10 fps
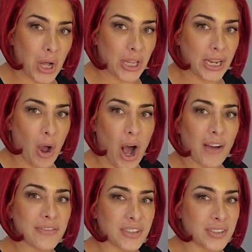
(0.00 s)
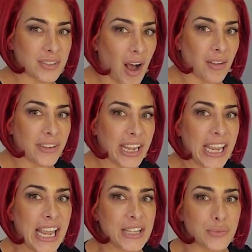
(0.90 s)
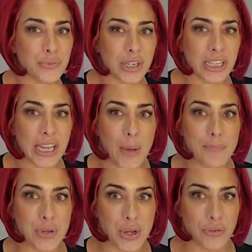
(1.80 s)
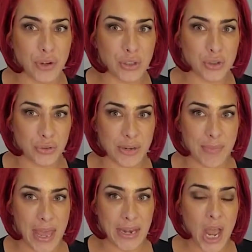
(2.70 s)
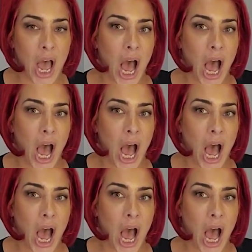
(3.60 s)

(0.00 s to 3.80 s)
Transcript: pulling off, dissolving. It's really a beautiful treatment.